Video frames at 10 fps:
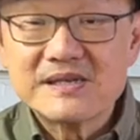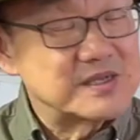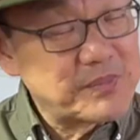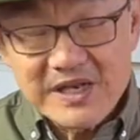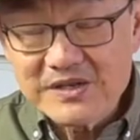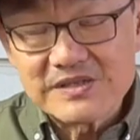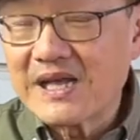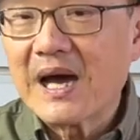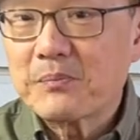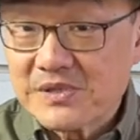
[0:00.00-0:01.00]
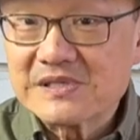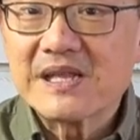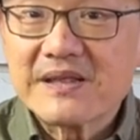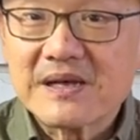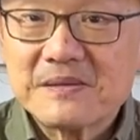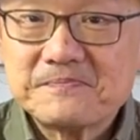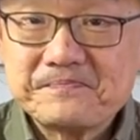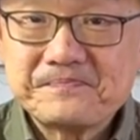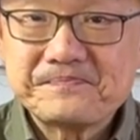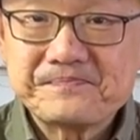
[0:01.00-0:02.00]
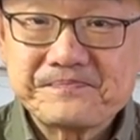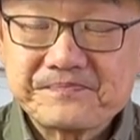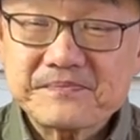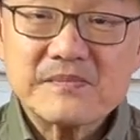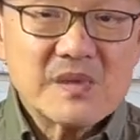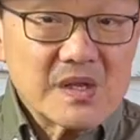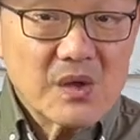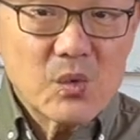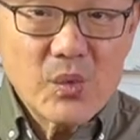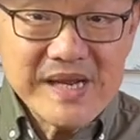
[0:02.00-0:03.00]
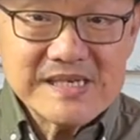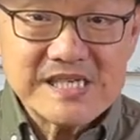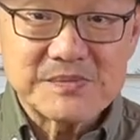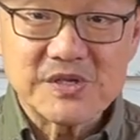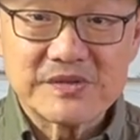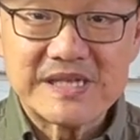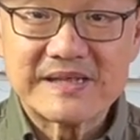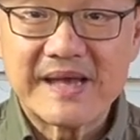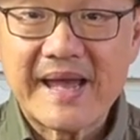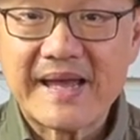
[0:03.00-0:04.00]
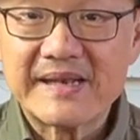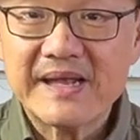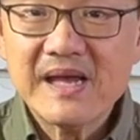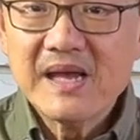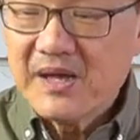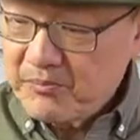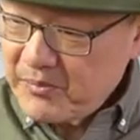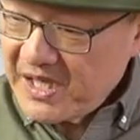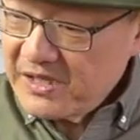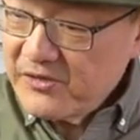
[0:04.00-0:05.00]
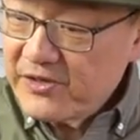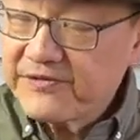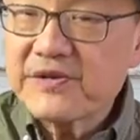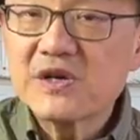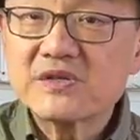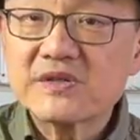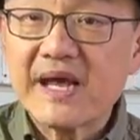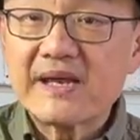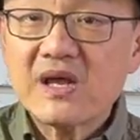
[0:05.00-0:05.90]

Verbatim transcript: depending on the upper's leather. Wingtips, on the other hand, merely refer to that